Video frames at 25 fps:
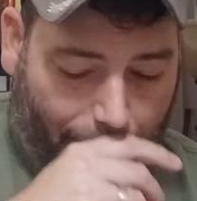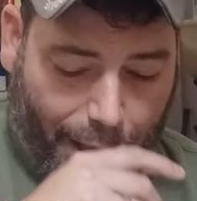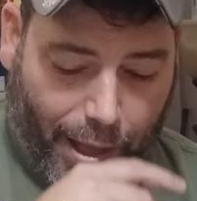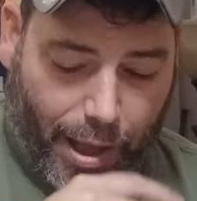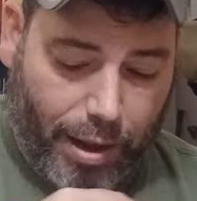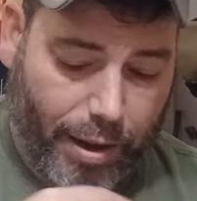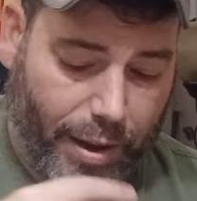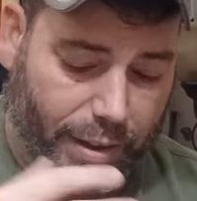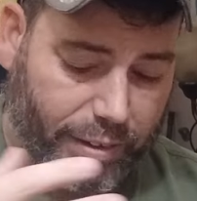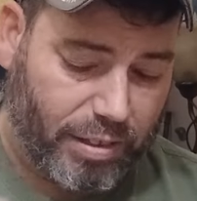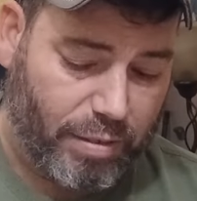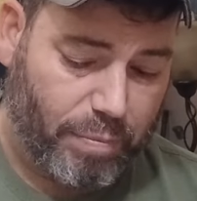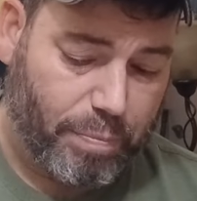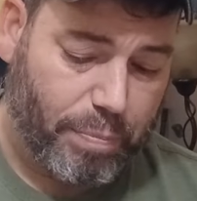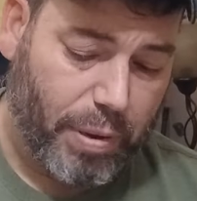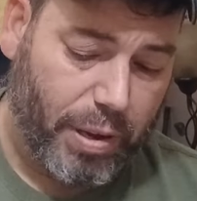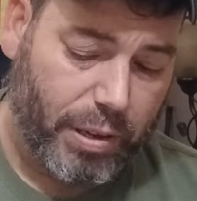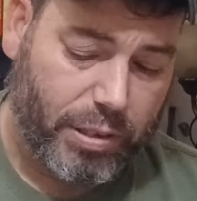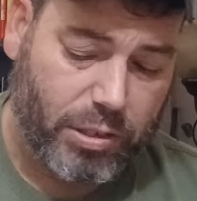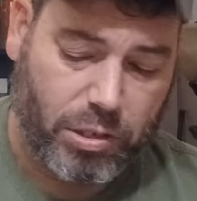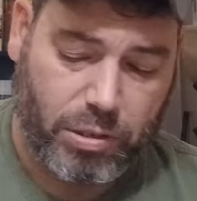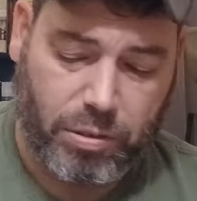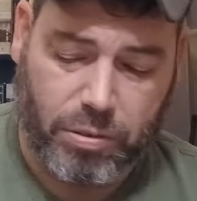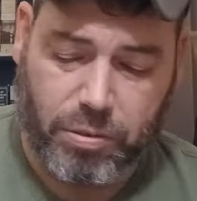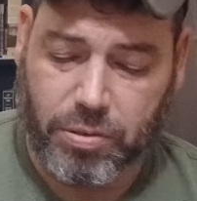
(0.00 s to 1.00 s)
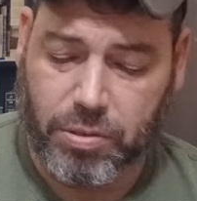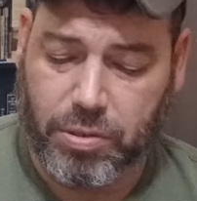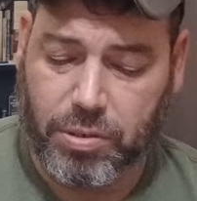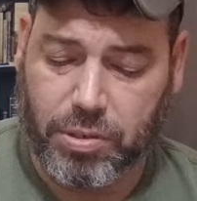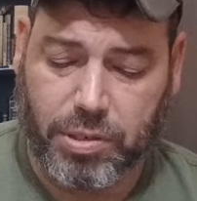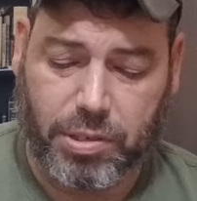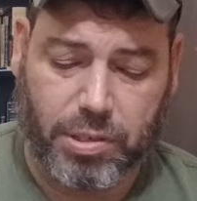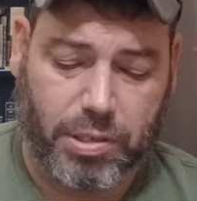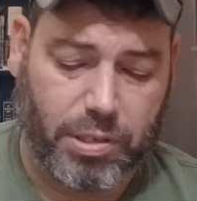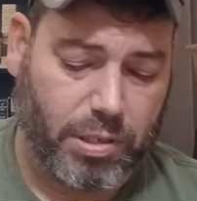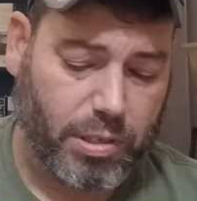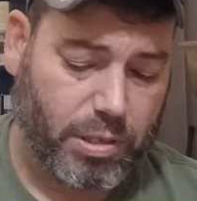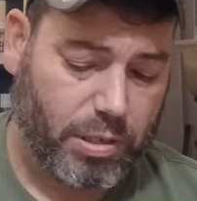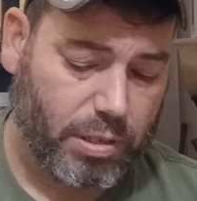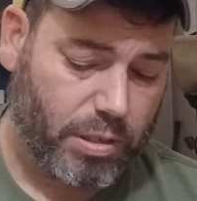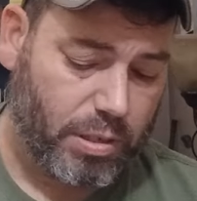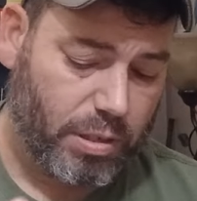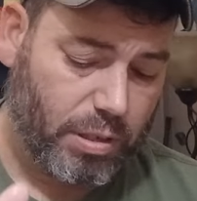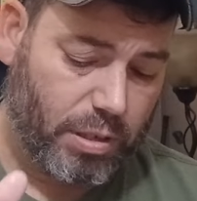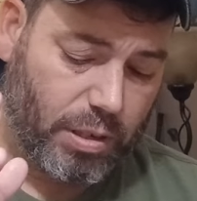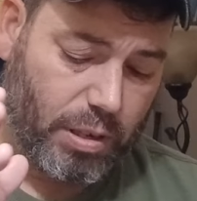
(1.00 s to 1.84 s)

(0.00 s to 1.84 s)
I like the pictures.